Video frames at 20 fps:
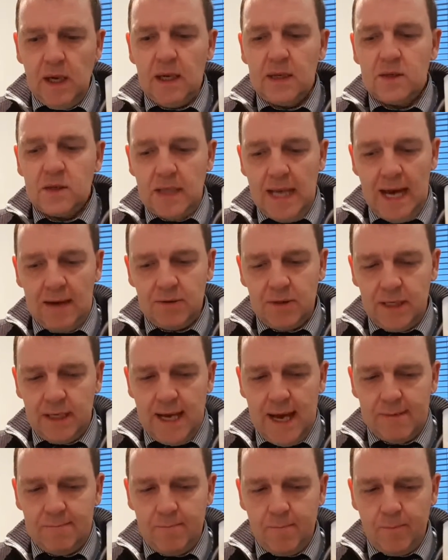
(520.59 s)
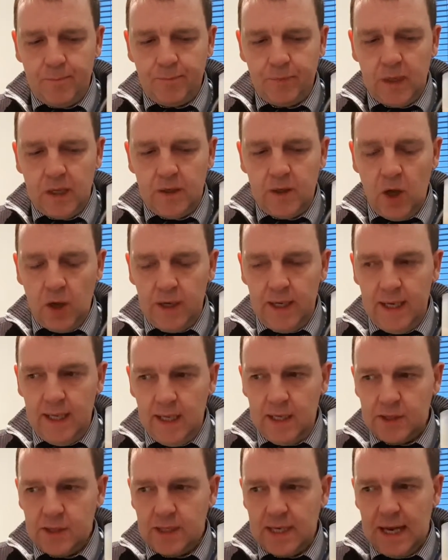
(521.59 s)
Stout again, not
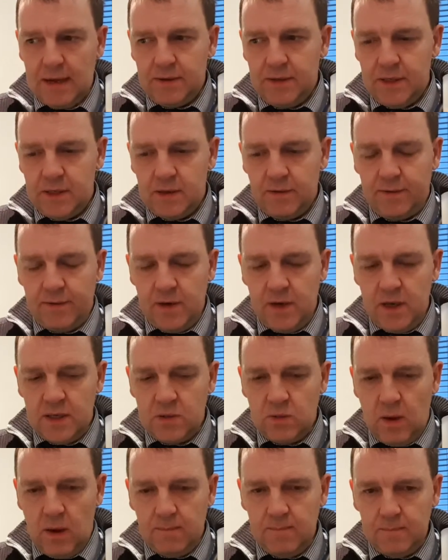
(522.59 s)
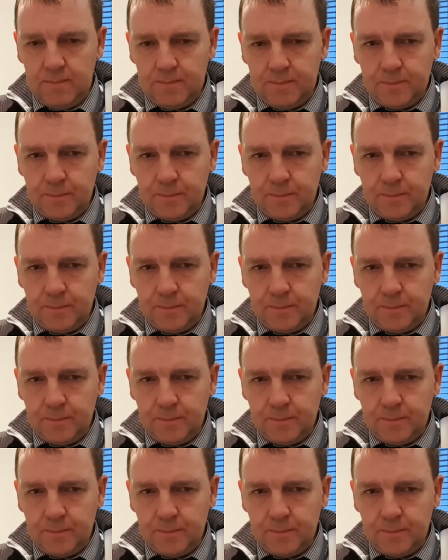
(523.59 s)
nearly as stouty as the first one.